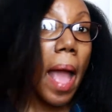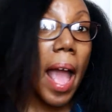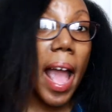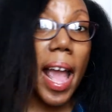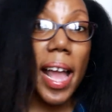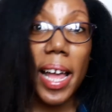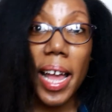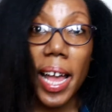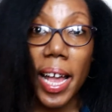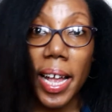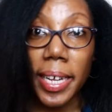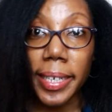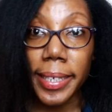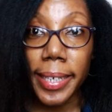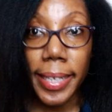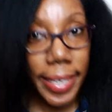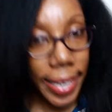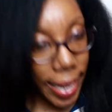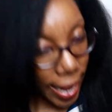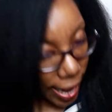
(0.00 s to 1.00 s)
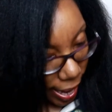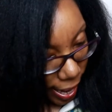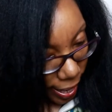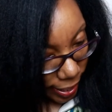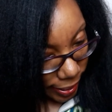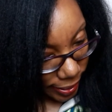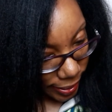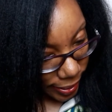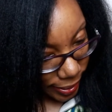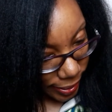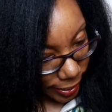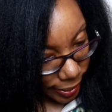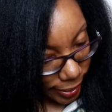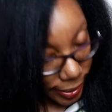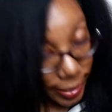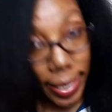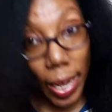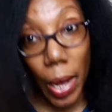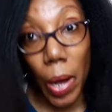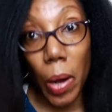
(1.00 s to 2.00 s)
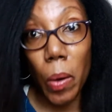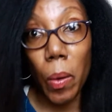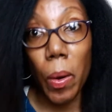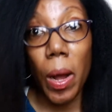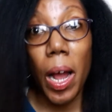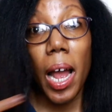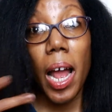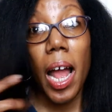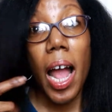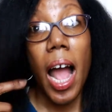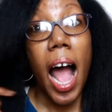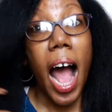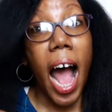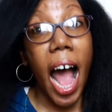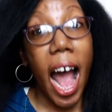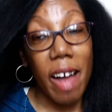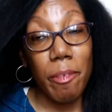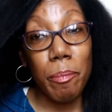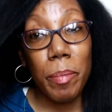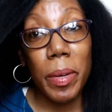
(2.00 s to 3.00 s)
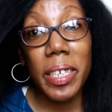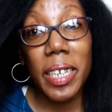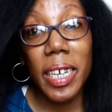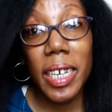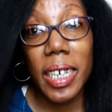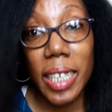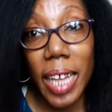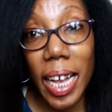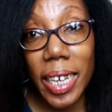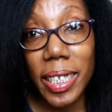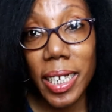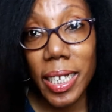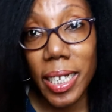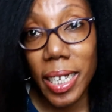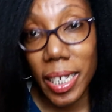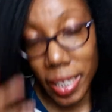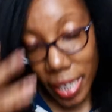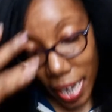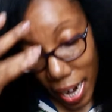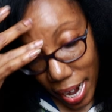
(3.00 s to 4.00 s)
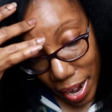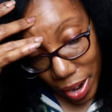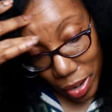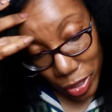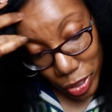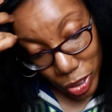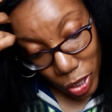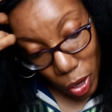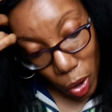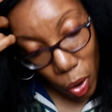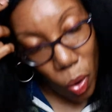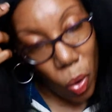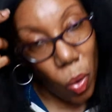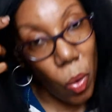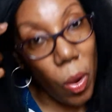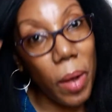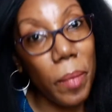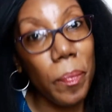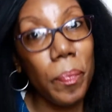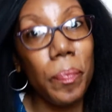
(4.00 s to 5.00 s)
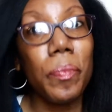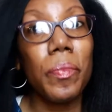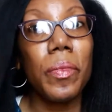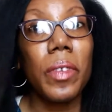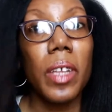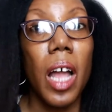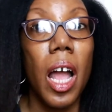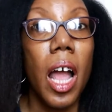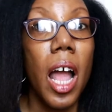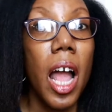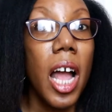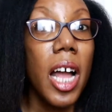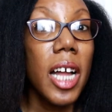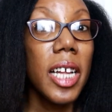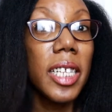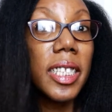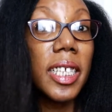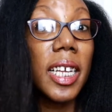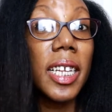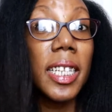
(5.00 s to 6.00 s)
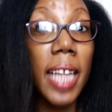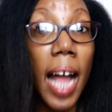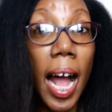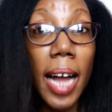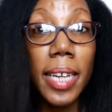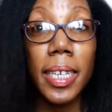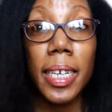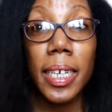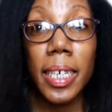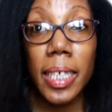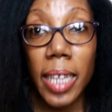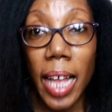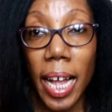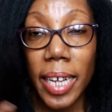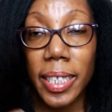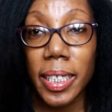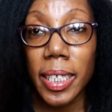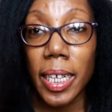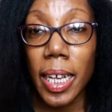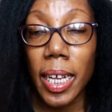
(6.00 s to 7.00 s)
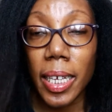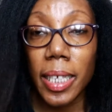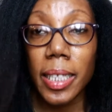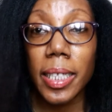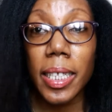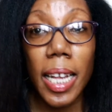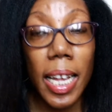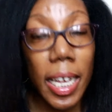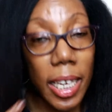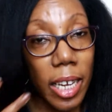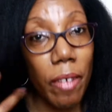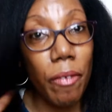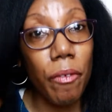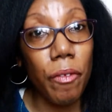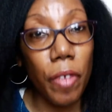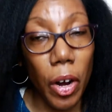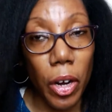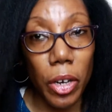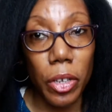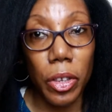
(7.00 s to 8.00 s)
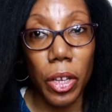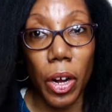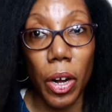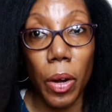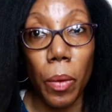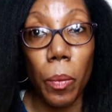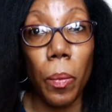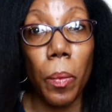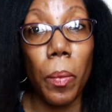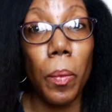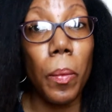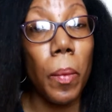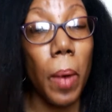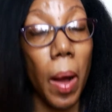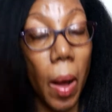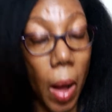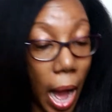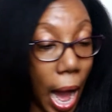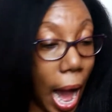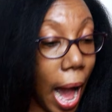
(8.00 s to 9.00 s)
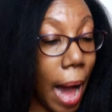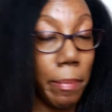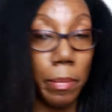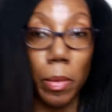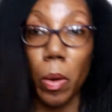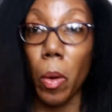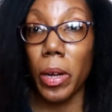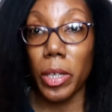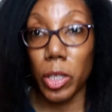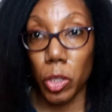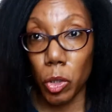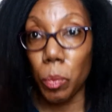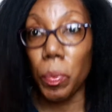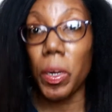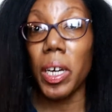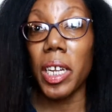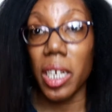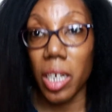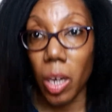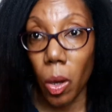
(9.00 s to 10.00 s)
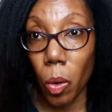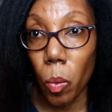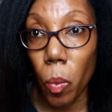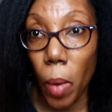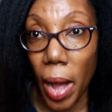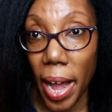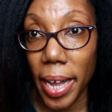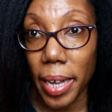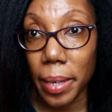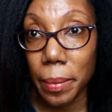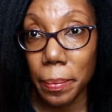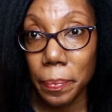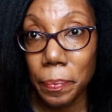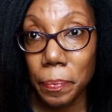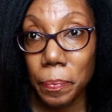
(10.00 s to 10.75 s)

And yeah, so I've been neglecting this hair. So to not neglect it any further, I'm going to put it away.